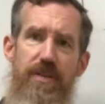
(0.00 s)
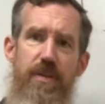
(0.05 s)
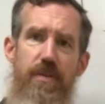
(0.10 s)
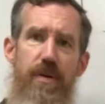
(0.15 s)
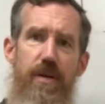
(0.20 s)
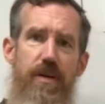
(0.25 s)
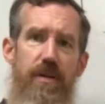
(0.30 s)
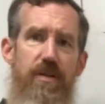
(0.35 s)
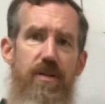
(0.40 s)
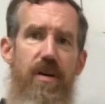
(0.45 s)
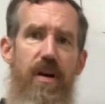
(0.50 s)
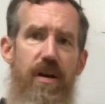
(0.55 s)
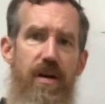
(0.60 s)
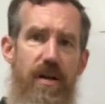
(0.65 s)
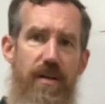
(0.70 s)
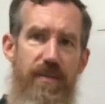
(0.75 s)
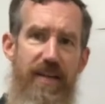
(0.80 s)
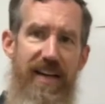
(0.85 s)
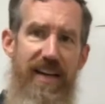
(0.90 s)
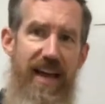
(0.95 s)
we were talking
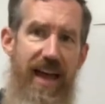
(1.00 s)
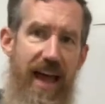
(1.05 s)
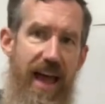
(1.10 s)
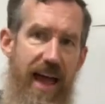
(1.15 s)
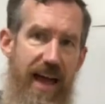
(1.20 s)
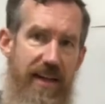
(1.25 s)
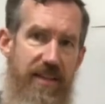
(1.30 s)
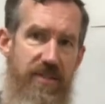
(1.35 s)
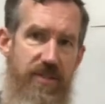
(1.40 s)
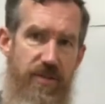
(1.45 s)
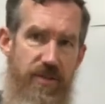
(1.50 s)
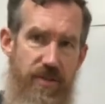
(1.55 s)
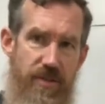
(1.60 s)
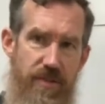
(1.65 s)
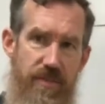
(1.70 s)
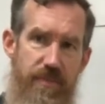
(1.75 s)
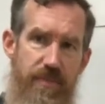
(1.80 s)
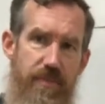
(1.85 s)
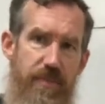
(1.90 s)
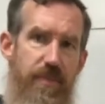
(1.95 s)
about x,
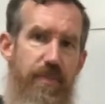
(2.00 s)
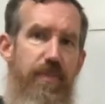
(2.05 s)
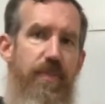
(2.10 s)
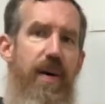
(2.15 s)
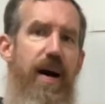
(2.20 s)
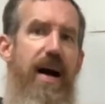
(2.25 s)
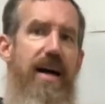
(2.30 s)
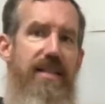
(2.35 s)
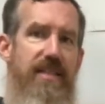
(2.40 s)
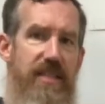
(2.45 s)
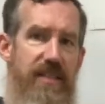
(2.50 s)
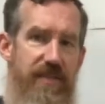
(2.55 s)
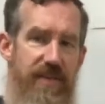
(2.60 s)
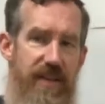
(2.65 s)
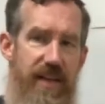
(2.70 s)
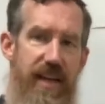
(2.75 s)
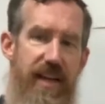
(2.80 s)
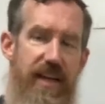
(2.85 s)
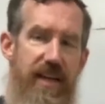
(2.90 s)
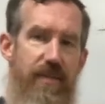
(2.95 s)
positive and
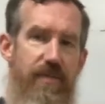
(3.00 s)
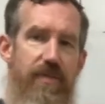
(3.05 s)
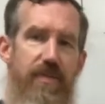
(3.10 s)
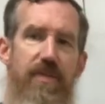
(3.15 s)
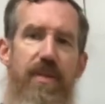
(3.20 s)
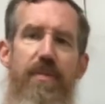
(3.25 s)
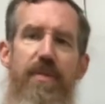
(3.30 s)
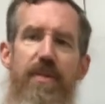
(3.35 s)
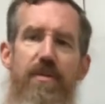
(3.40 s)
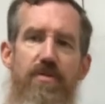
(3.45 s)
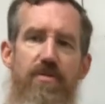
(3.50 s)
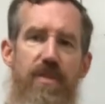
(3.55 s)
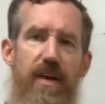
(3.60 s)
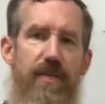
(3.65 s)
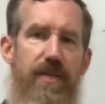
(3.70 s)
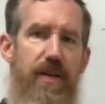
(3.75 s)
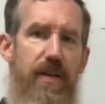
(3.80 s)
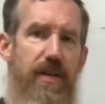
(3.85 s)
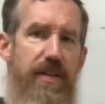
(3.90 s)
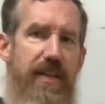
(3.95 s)
negative. Something was
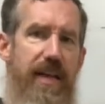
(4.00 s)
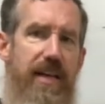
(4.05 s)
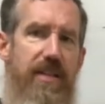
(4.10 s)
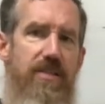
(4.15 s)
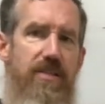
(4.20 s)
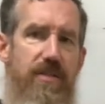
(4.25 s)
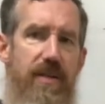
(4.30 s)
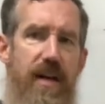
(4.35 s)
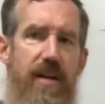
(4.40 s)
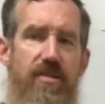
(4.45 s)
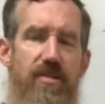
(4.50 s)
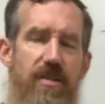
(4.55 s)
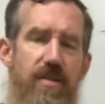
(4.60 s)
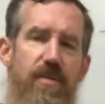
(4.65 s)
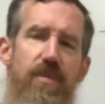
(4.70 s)
traveling on the x direction.